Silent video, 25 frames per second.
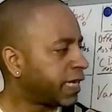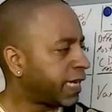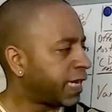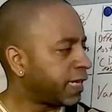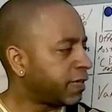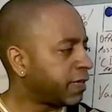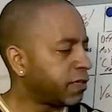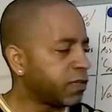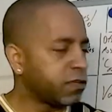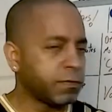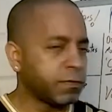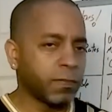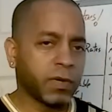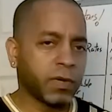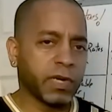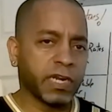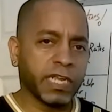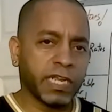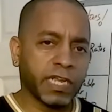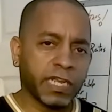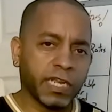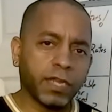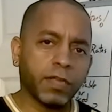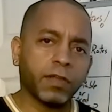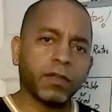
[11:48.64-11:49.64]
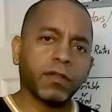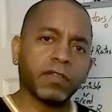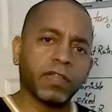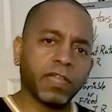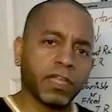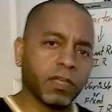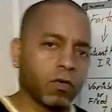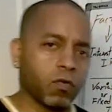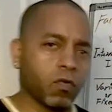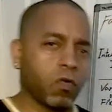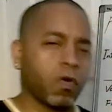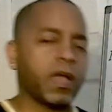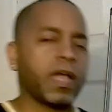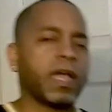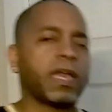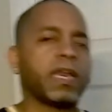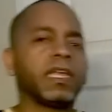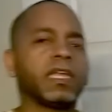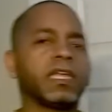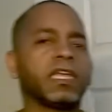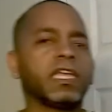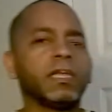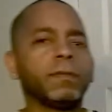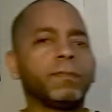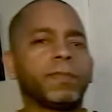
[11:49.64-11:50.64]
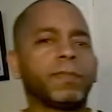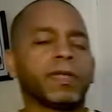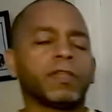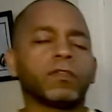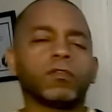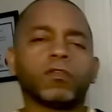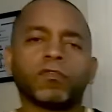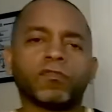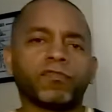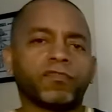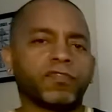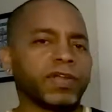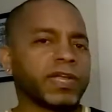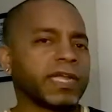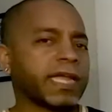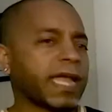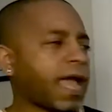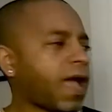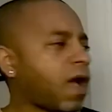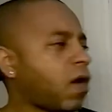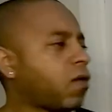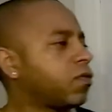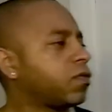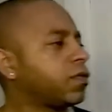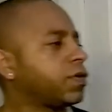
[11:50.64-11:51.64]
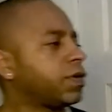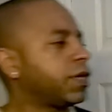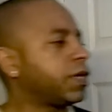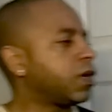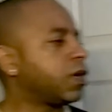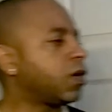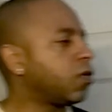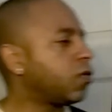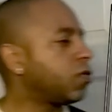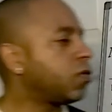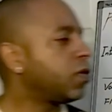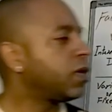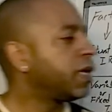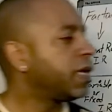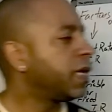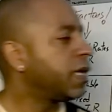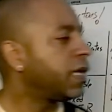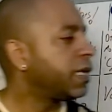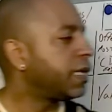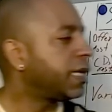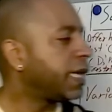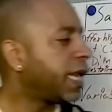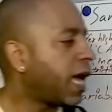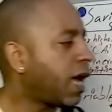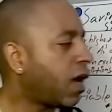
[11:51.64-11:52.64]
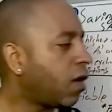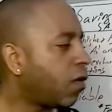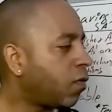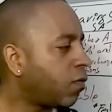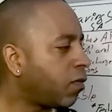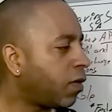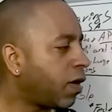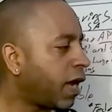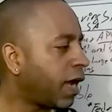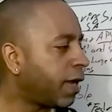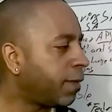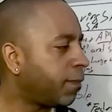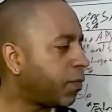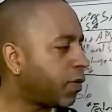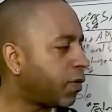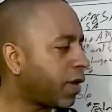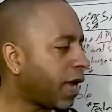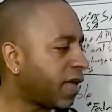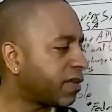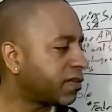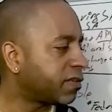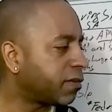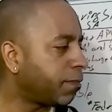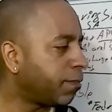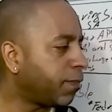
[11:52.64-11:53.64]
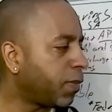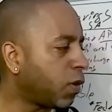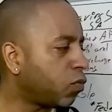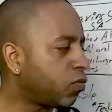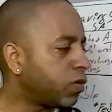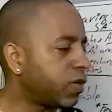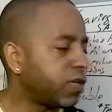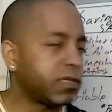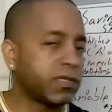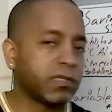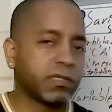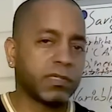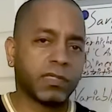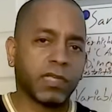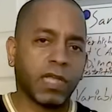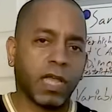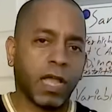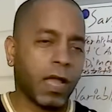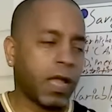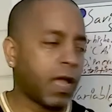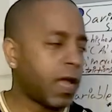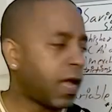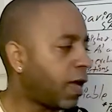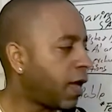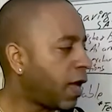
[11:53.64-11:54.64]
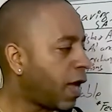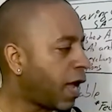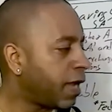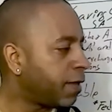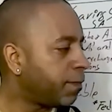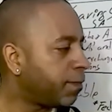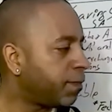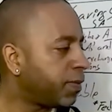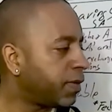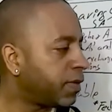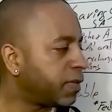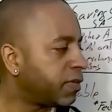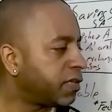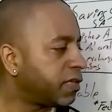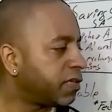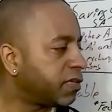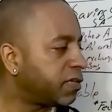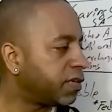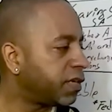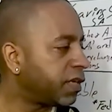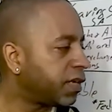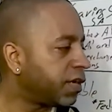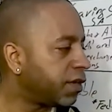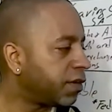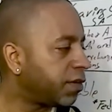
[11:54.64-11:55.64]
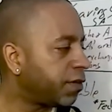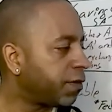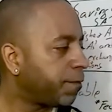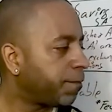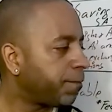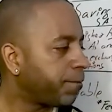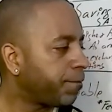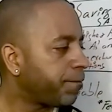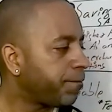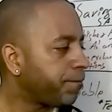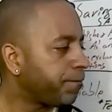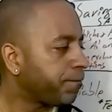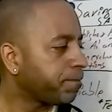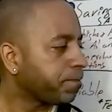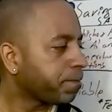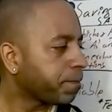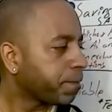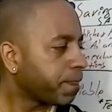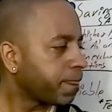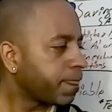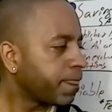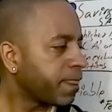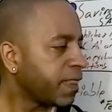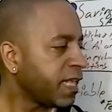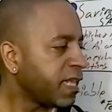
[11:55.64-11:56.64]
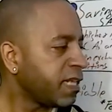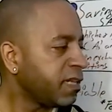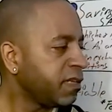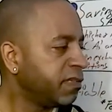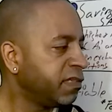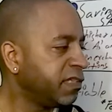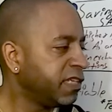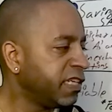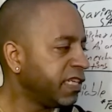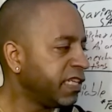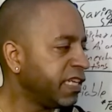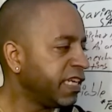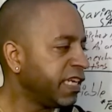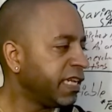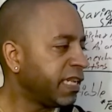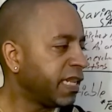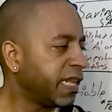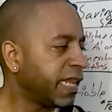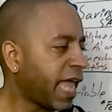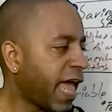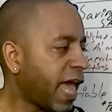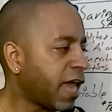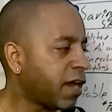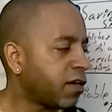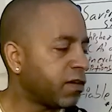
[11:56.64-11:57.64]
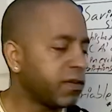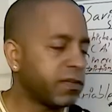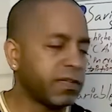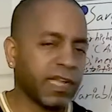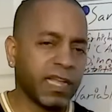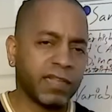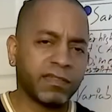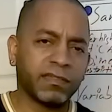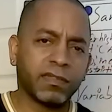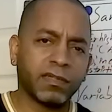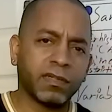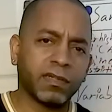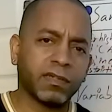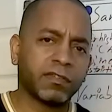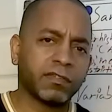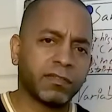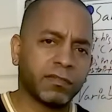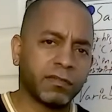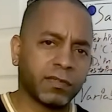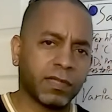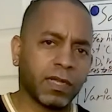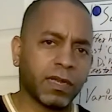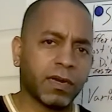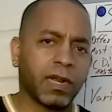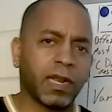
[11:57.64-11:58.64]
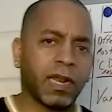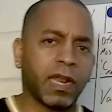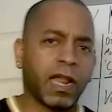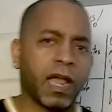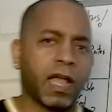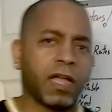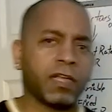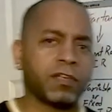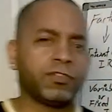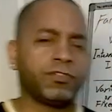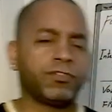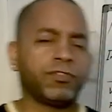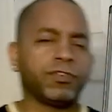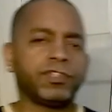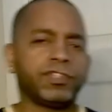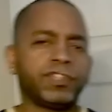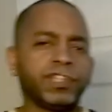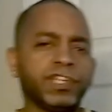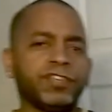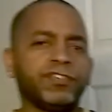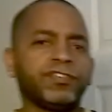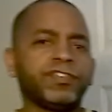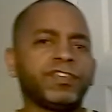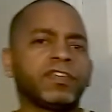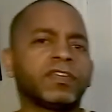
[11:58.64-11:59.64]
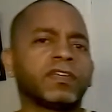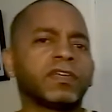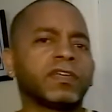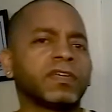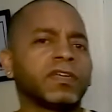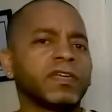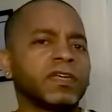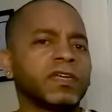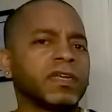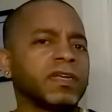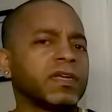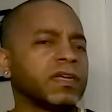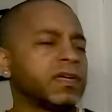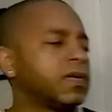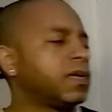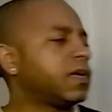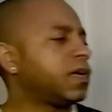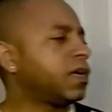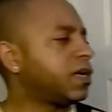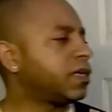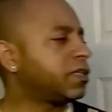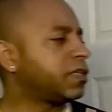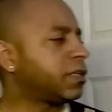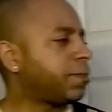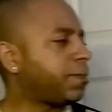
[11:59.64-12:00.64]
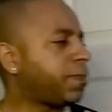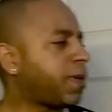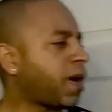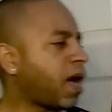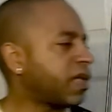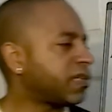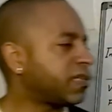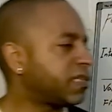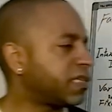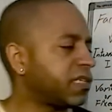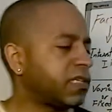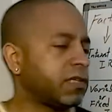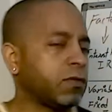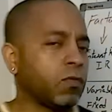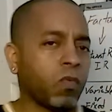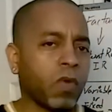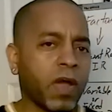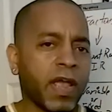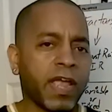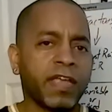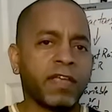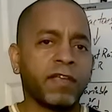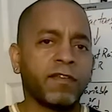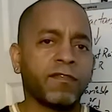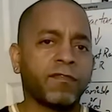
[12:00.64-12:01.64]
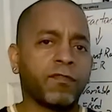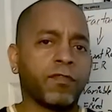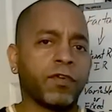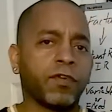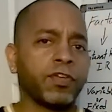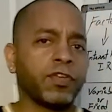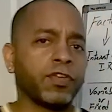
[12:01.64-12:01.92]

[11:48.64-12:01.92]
keep this money here, then go ahead and keep it. Don't freak out, you know. Now, I put, as a bonus, I put this here, CD ladder. That's a lot strategic deposit way for